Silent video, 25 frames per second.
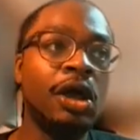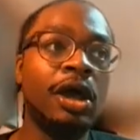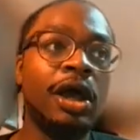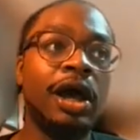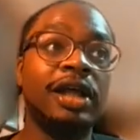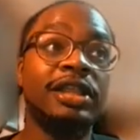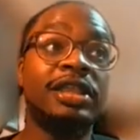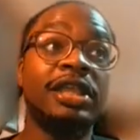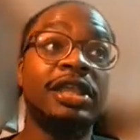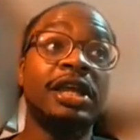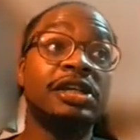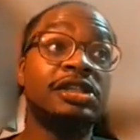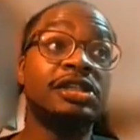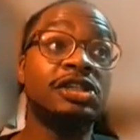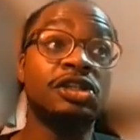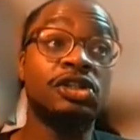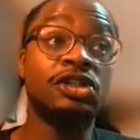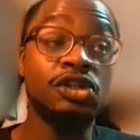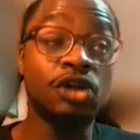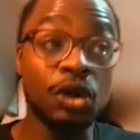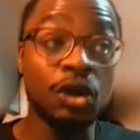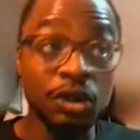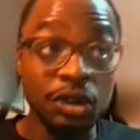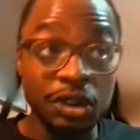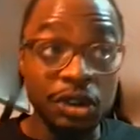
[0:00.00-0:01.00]
I think it's a
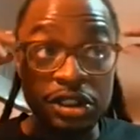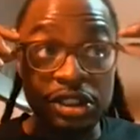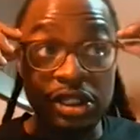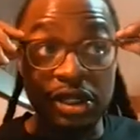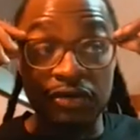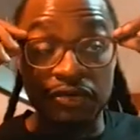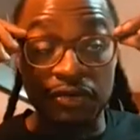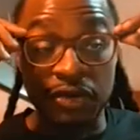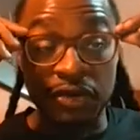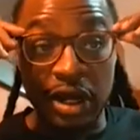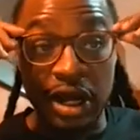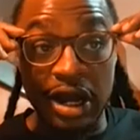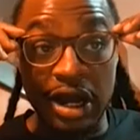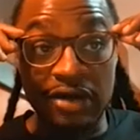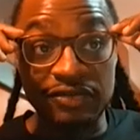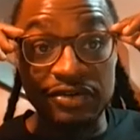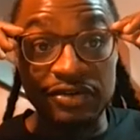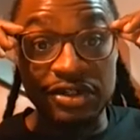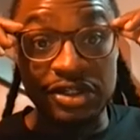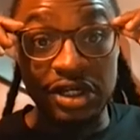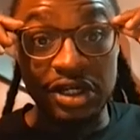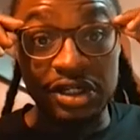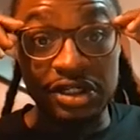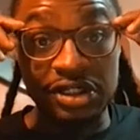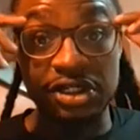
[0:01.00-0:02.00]
totally different
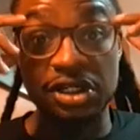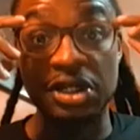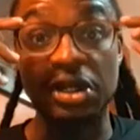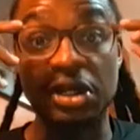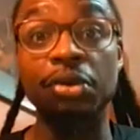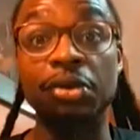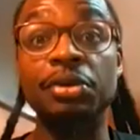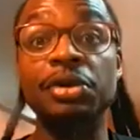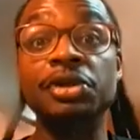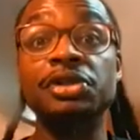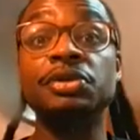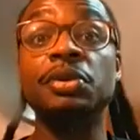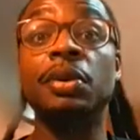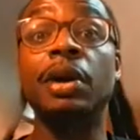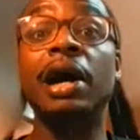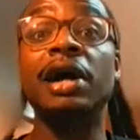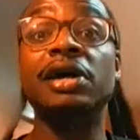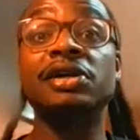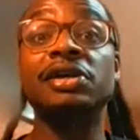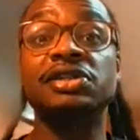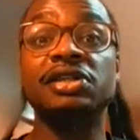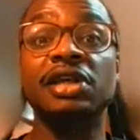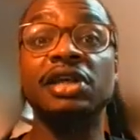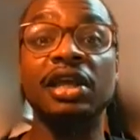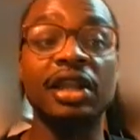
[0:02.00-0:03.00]
conversation. The reason why I'll
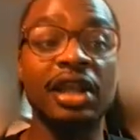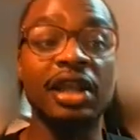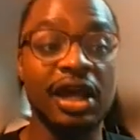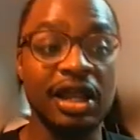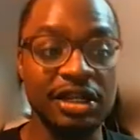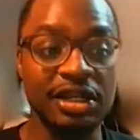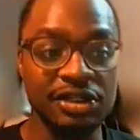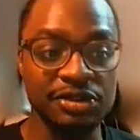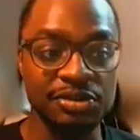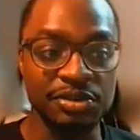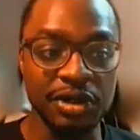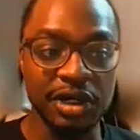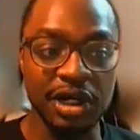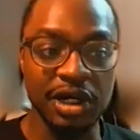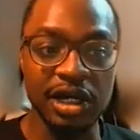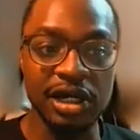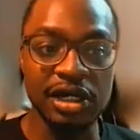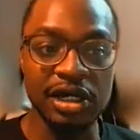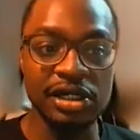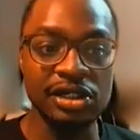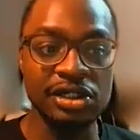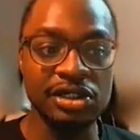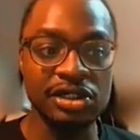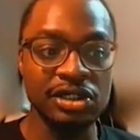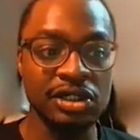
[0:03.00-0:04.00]
say that is
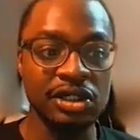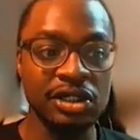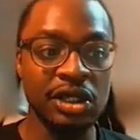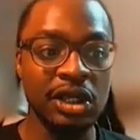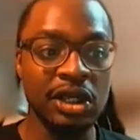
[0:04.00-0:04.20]
because,